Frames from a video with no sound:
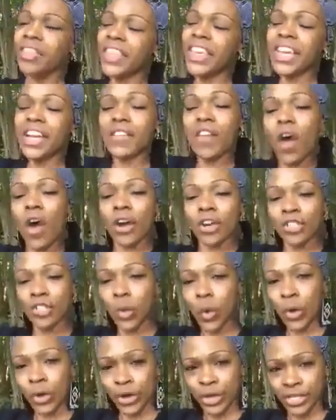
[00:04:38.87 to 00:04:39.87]
Think of our
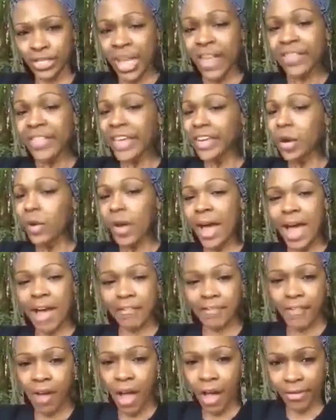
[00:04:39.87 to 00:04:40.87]
daughters that don't
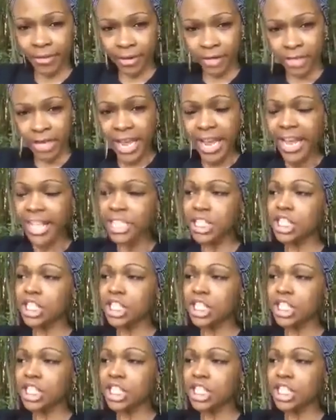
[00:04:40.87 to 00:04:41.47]
have fathers,